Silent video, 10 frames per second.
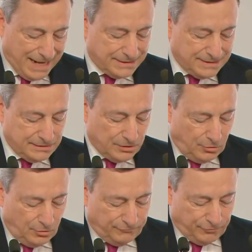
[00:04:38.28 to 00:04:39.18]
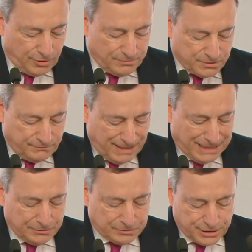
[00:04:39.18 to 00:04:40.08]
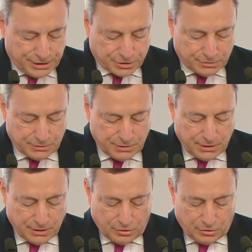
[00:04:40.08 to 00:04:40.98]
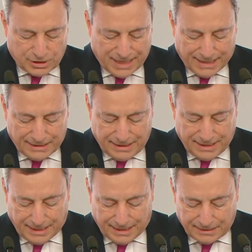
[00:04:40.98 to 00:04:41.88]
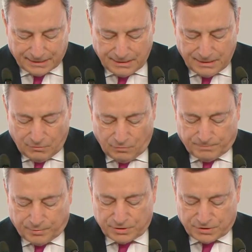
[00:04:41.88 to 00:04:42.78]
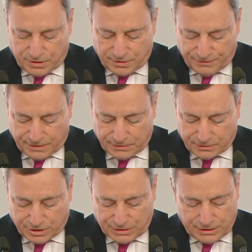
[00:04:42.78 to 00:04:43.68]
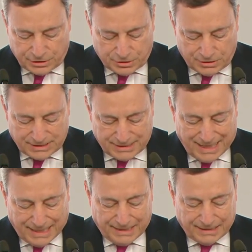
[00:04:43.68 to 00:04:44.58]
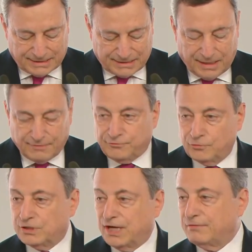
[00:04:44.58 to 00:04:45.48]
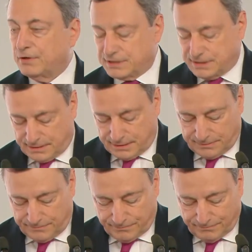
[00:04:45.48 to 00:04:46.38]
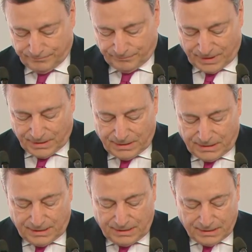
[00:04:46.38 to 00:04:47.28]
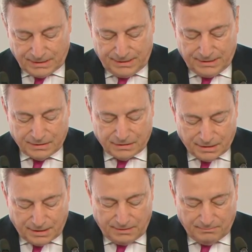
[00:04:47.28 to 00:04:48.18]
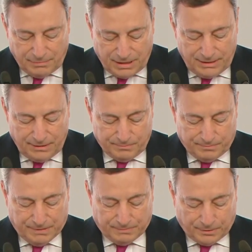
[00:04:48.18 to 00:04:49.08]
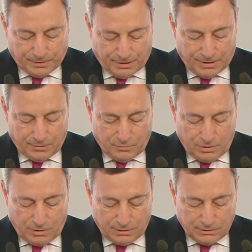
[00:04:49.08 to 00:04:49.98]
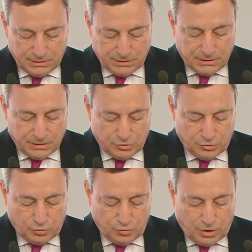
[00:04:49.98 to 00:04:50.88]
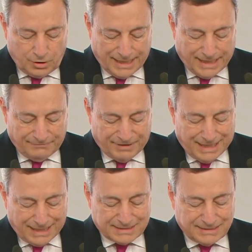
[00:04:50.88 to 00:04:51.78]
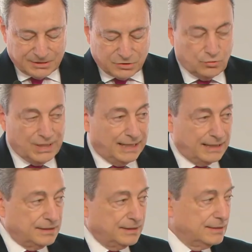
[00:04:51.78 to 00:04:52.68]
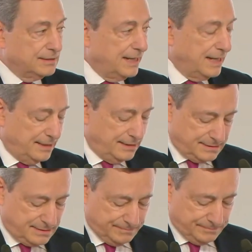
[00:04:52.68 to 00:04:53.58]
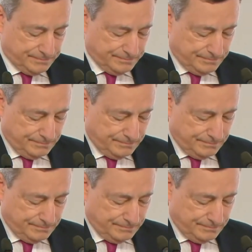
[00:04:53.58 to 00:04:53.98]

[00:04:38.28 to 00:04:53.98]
Combating all forms of malnutrition goes hand in hand with preserving traditional diets and food diversity. Nearly 3 billion people around the world do not have access to healthy diets.